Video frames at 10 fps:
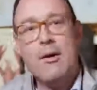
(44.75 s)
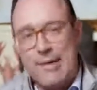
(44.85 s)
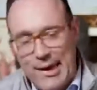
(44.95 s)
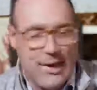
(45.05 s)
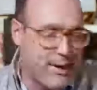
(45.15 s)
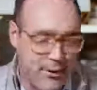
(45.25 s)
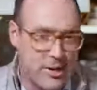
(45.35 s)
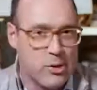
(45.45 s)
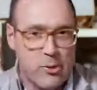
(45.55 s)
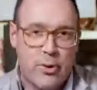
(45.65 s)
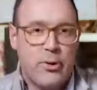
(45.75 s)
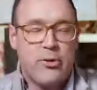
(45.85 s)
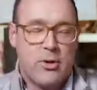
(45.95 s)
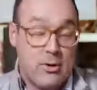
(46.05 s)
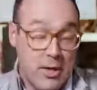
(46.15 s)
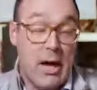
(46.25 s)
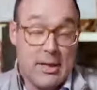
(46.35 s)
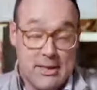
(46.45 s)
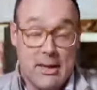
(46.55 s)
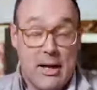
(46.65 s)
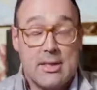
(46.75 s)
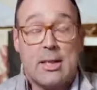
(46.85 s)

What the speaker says: arcane congressional rules, and yes, lots